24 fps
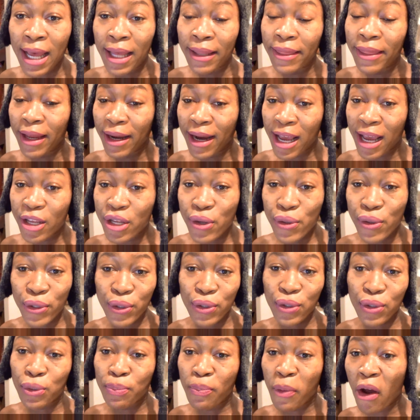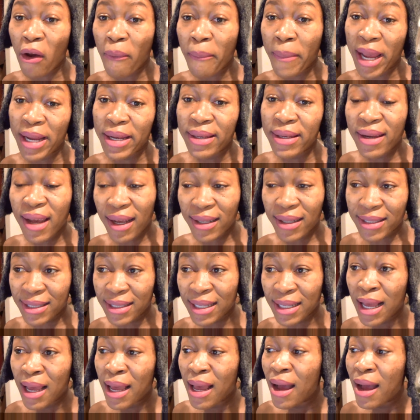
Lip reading: that I use to sprout my nuts.